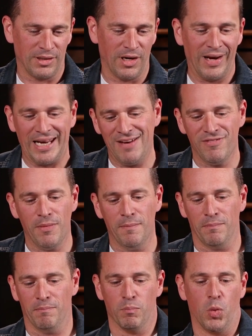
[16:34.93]
You know,
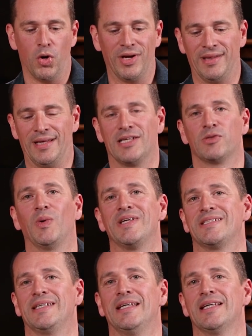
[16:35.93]
even more than this, we
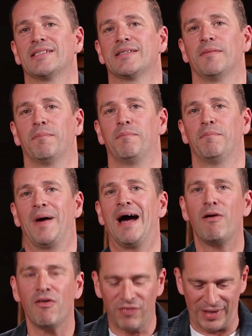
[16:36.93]
see this
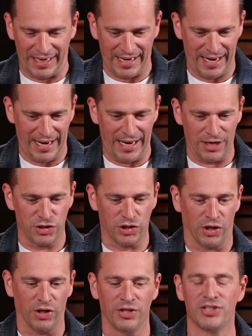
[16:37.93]
powerfully in
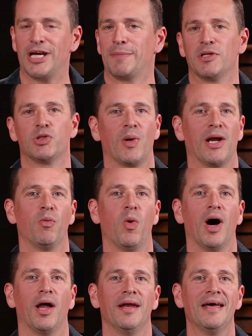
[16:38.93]
John chapter
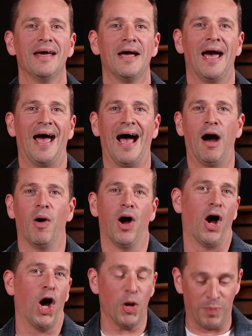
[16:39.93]
21,
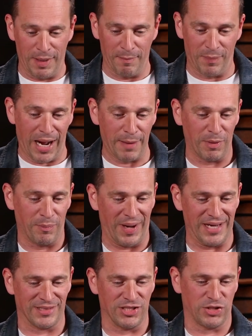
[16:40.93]
our opening Bible
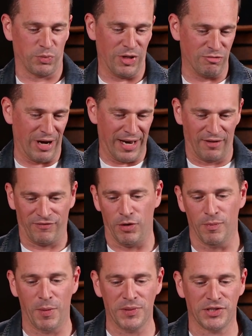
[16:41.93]
passage we read a
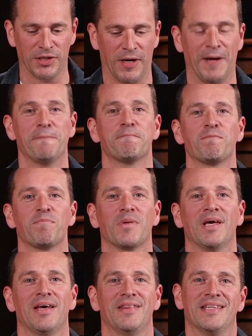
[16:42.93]
few moments ago.
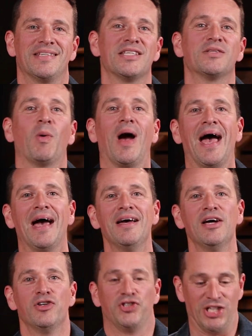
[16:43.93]
This is where
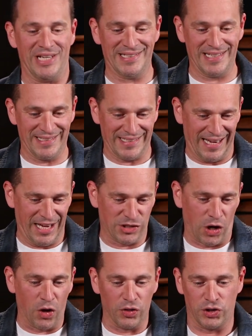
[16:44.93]
Jesus
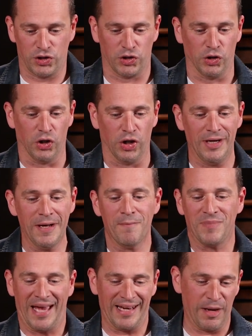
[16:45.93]
is on the shore
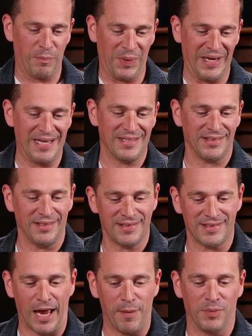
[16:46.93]
and he appears to
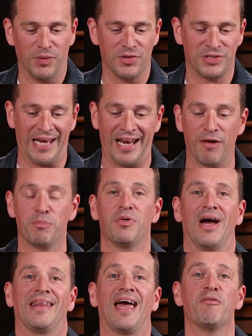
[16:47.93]
disciples and
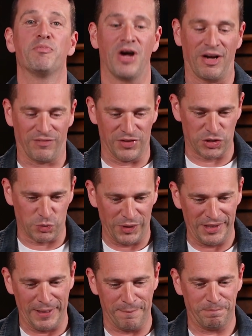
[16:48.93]
they have breakfast
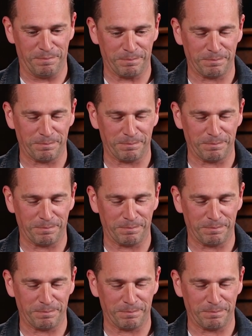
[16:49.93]
with him.